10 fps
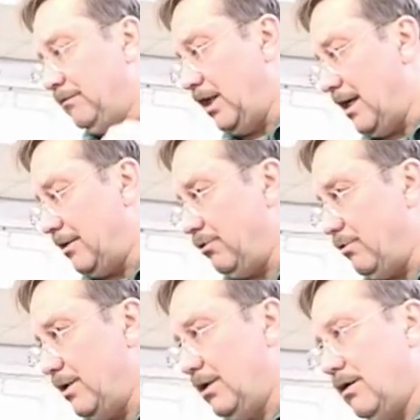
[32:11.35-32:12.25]
the other
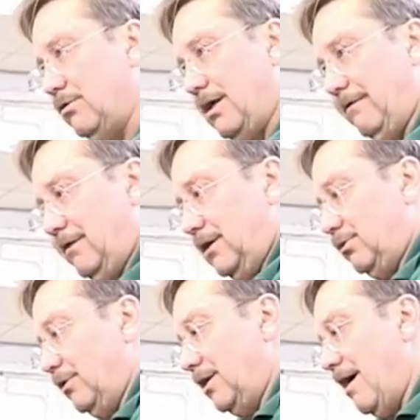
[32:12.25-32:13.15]
window, give
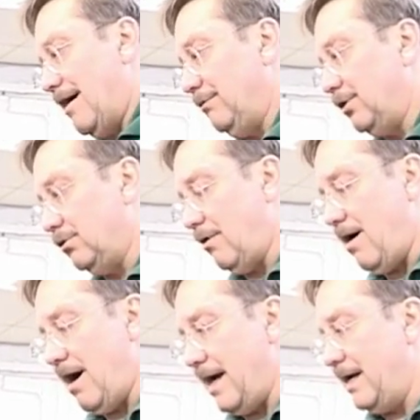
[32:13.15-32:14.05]
this one time to
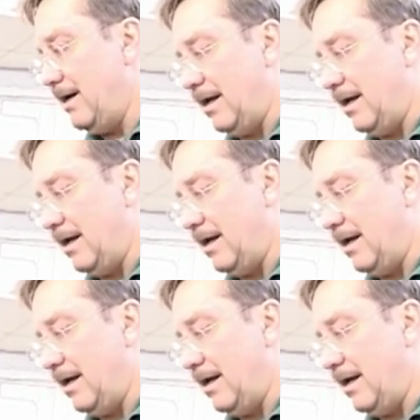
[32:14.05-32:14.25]
dry,